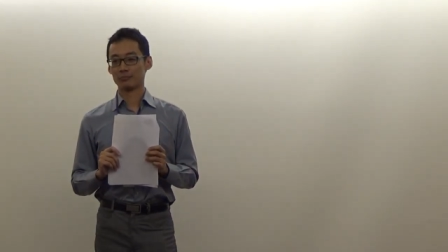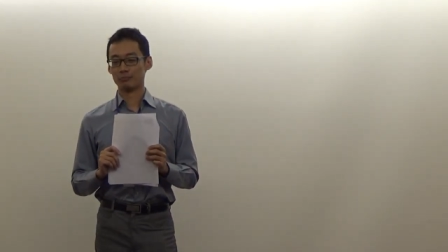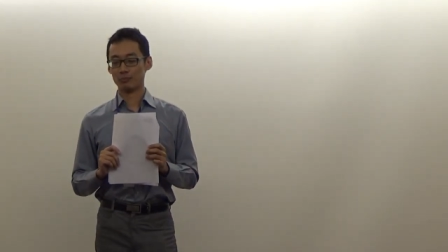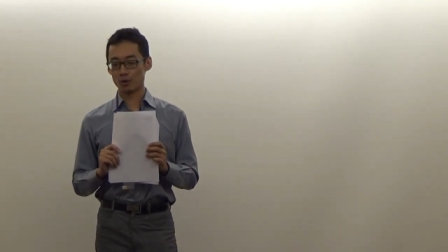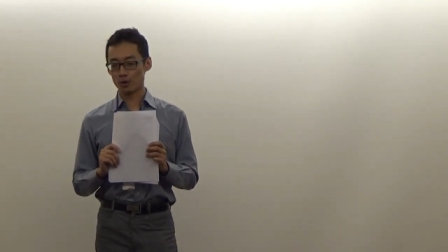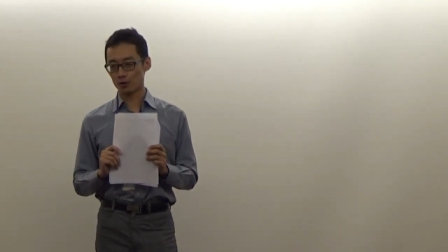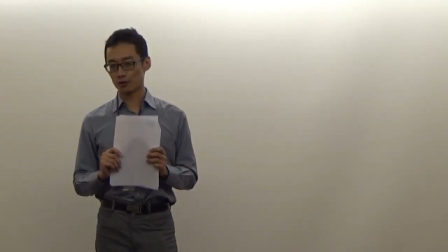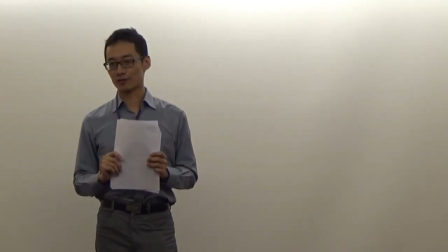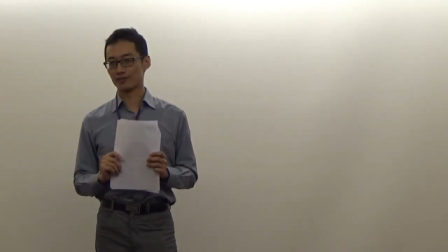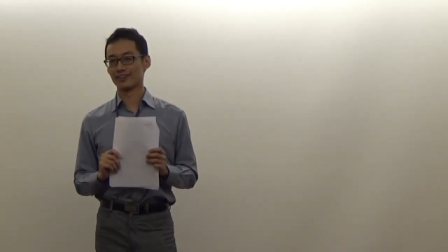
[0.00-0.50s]

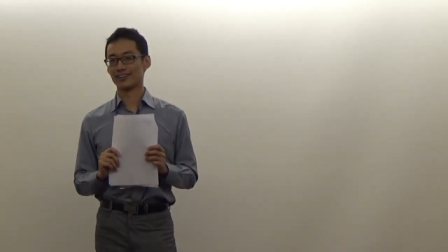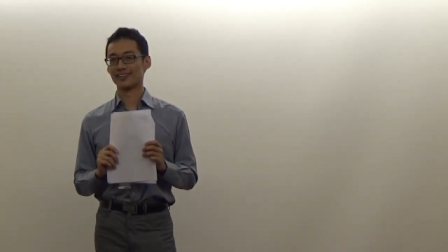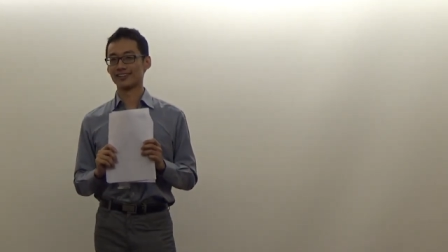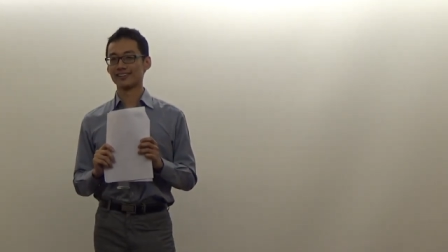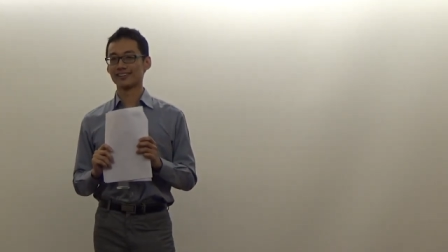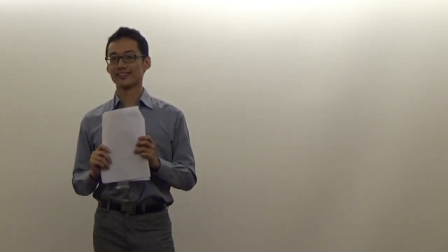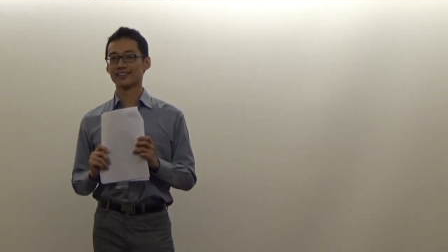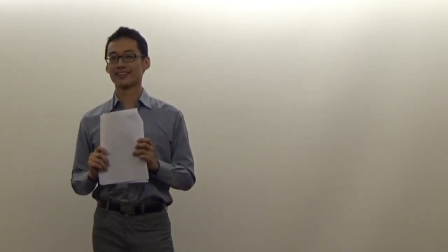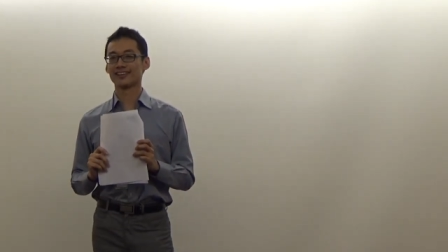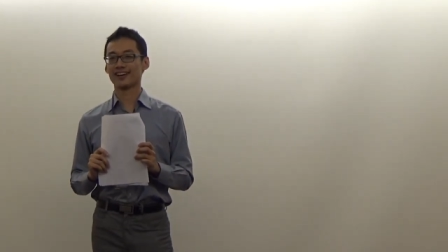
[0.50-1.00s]
more
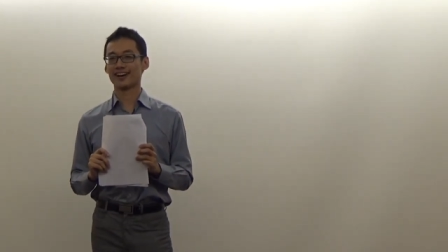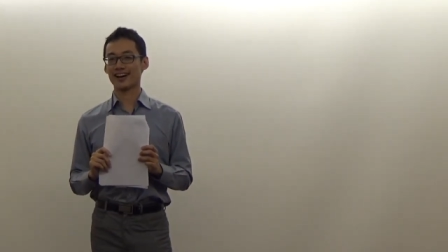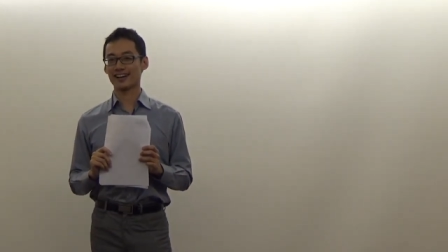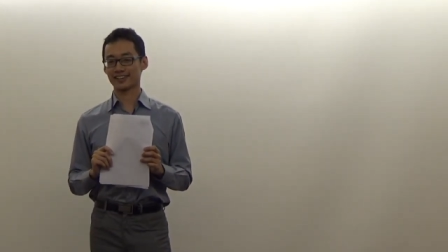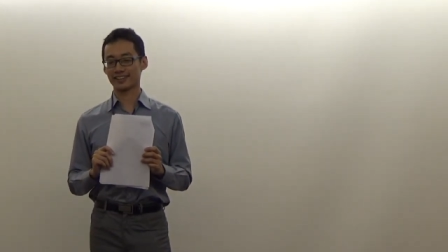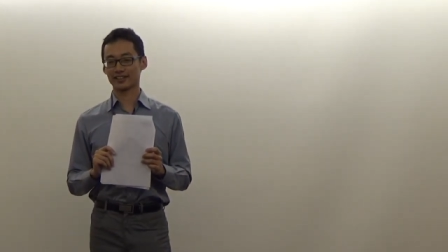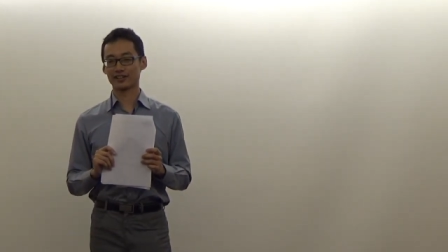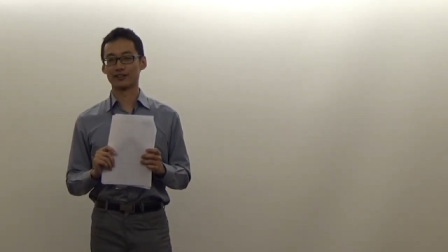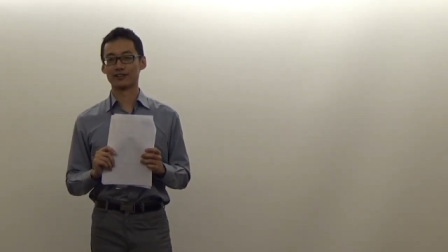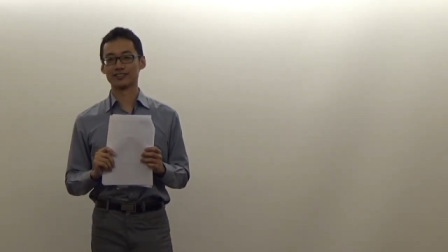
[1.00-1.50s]

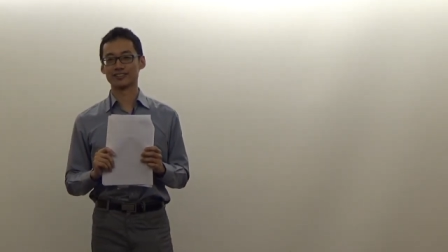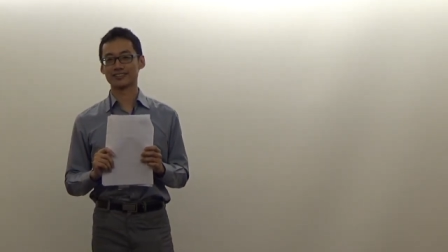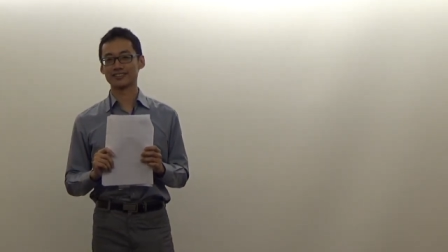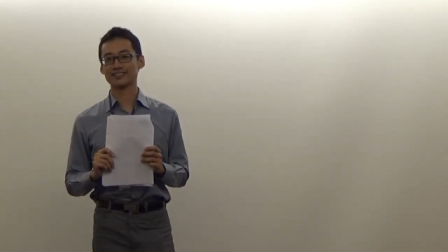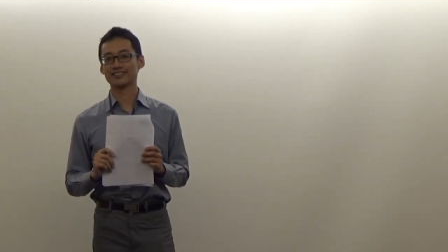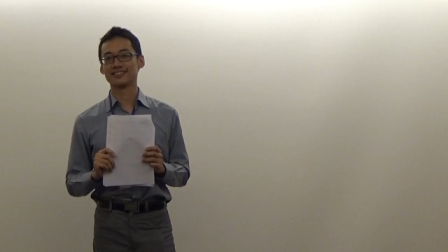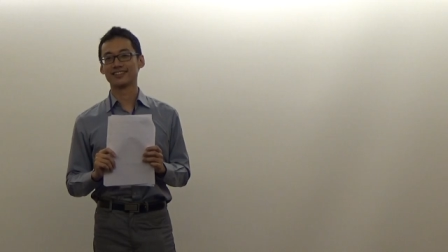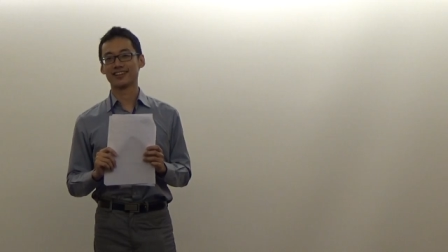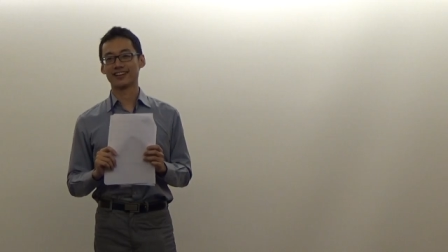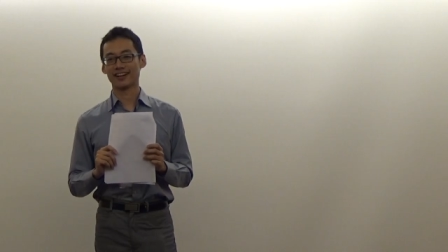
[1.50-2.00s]
articles
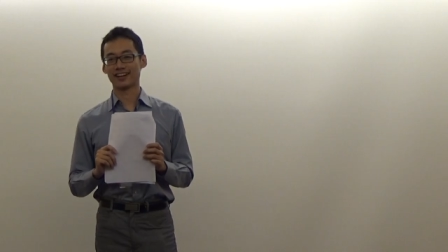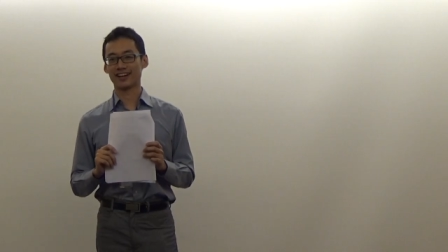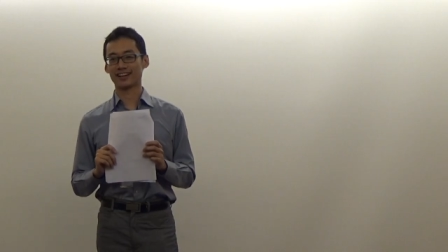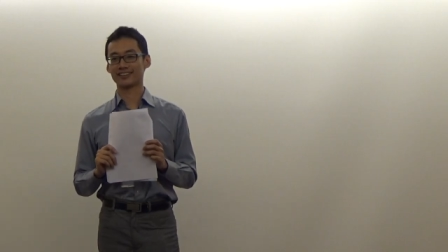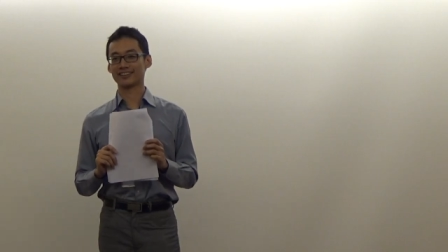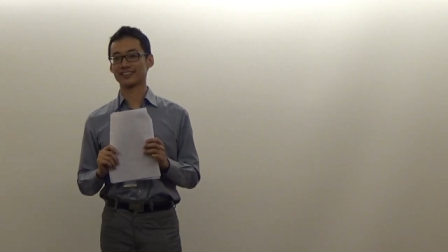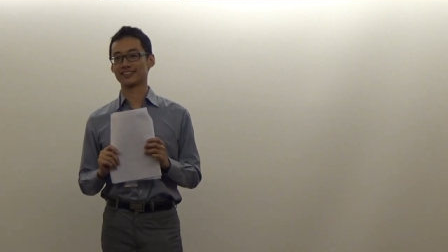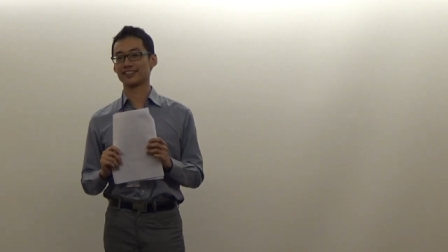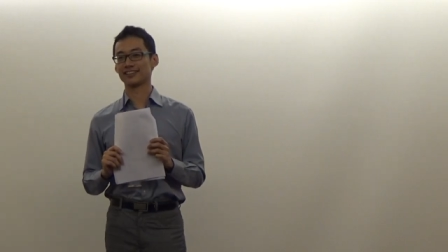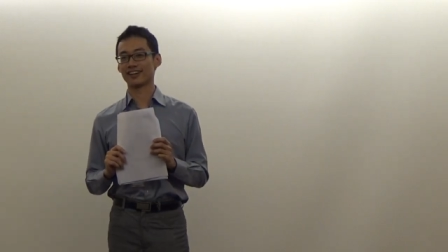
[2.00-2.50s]
I
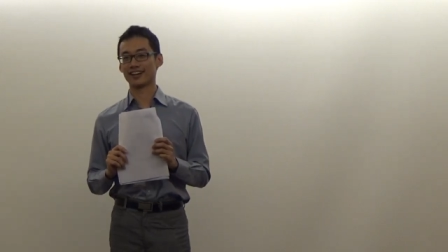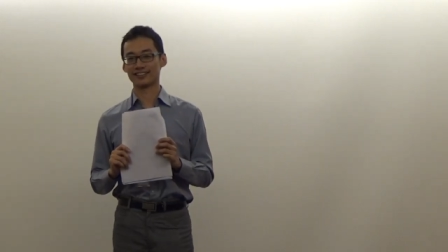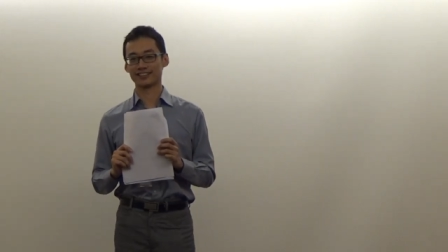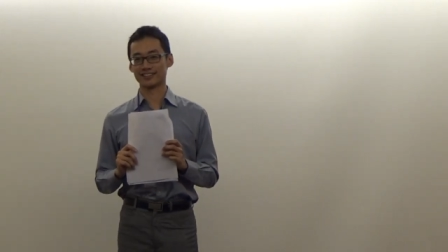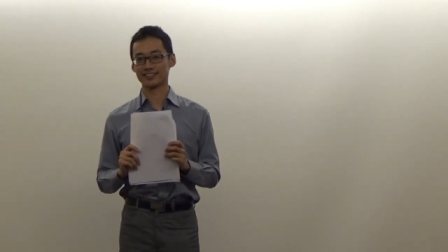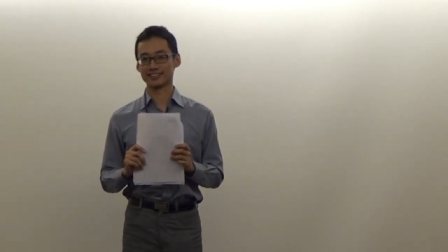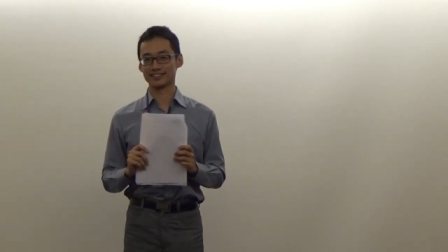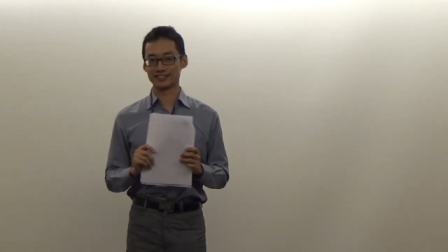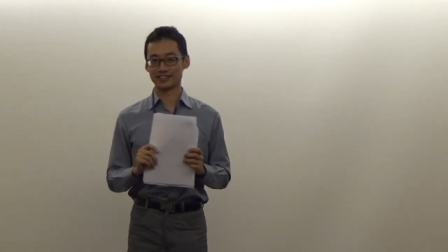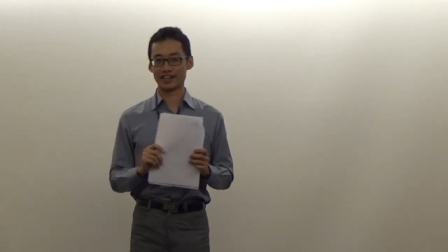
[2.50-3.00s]
didn't
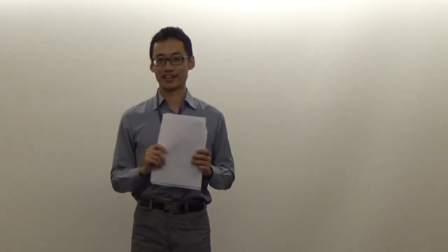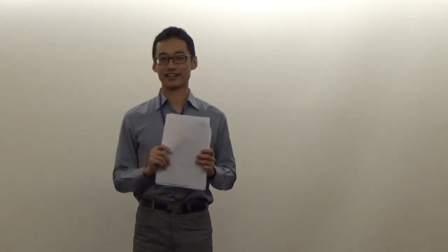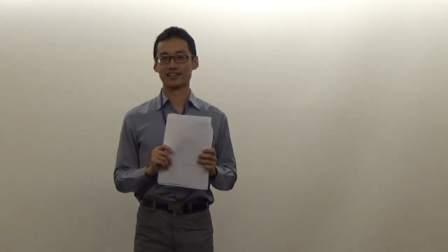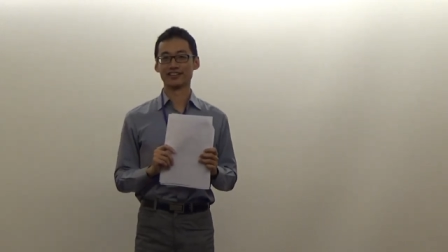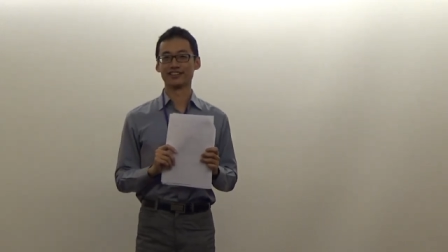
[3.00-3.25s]
understand.